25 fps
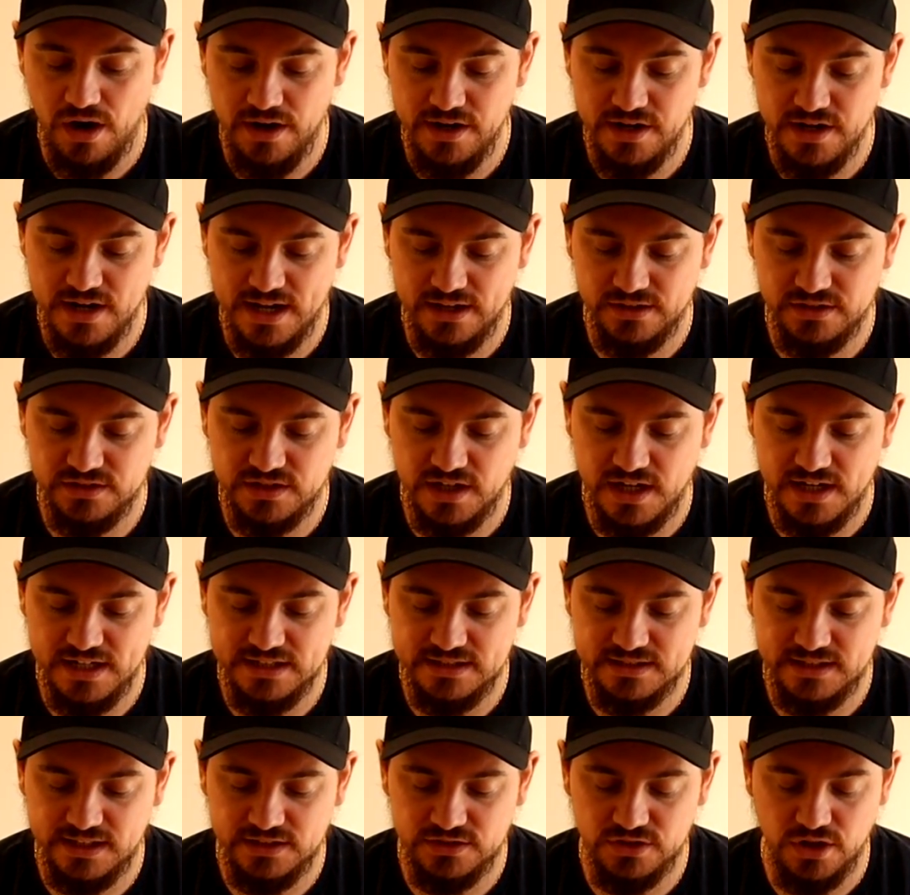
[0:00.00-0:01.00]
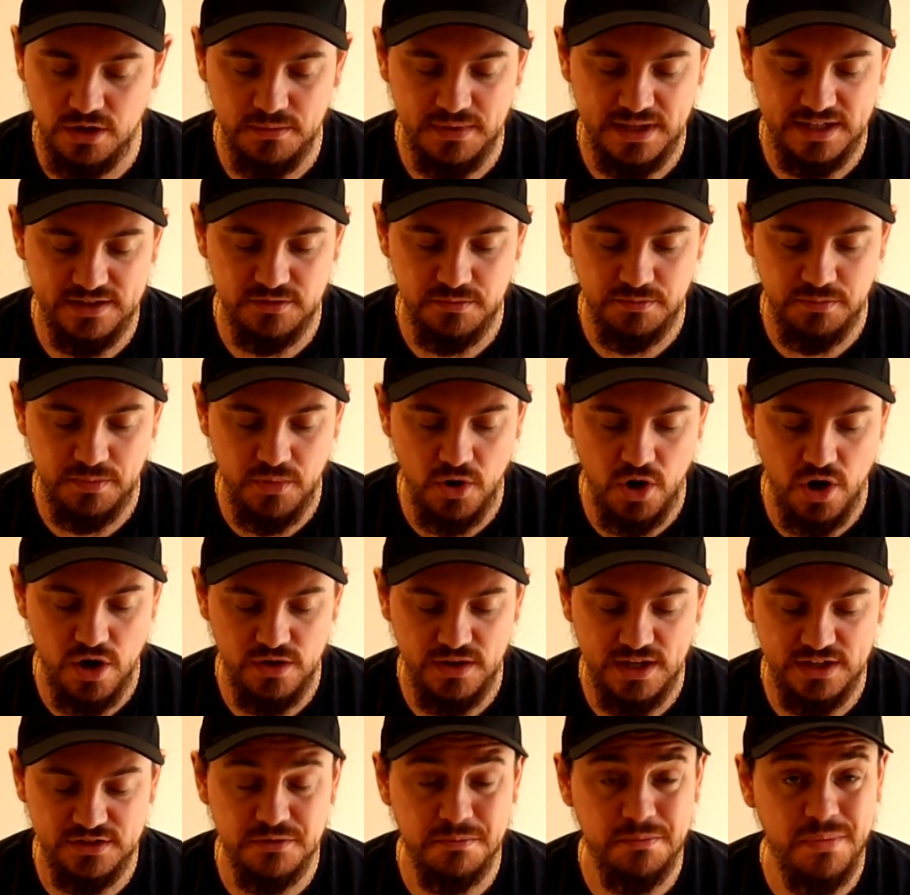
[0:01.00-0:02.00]
I don't know how to turn these things on, but
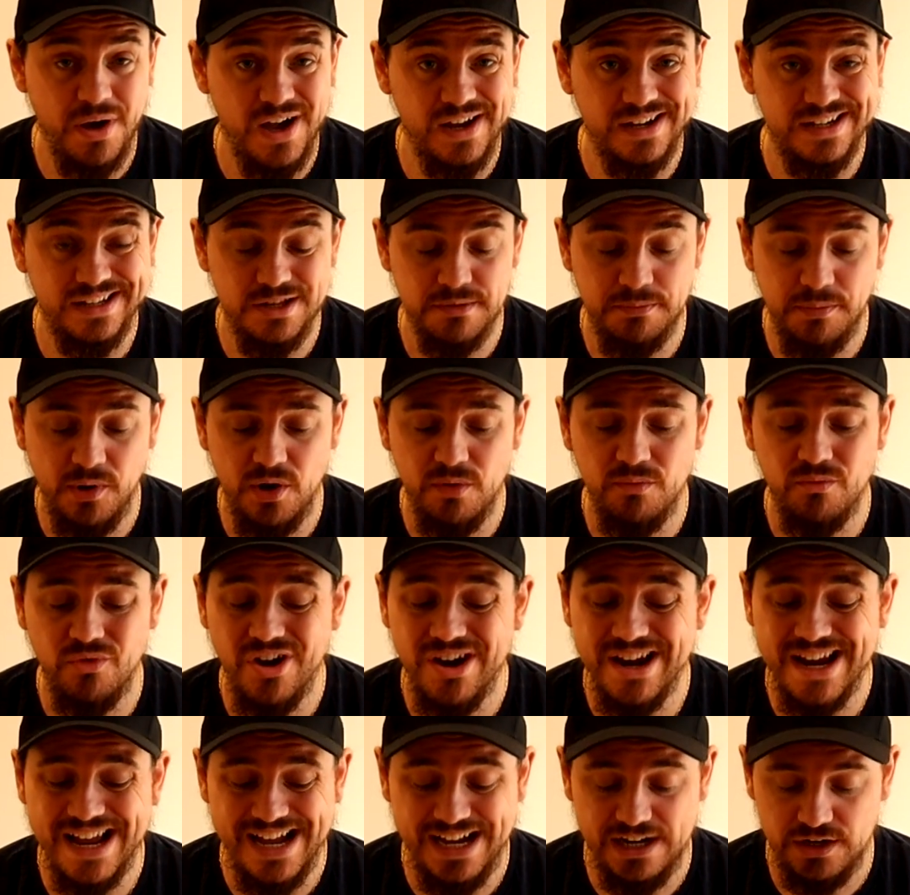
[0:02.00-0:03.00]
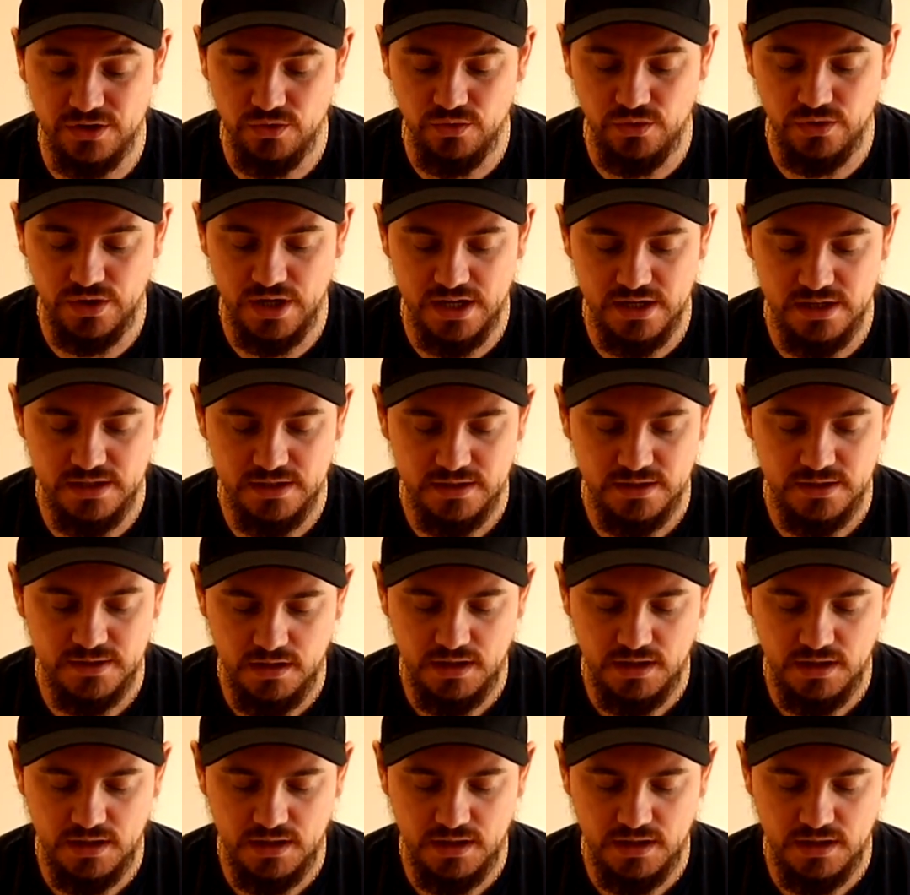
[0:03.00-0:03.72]
there's a button in the bottom right-hand corner.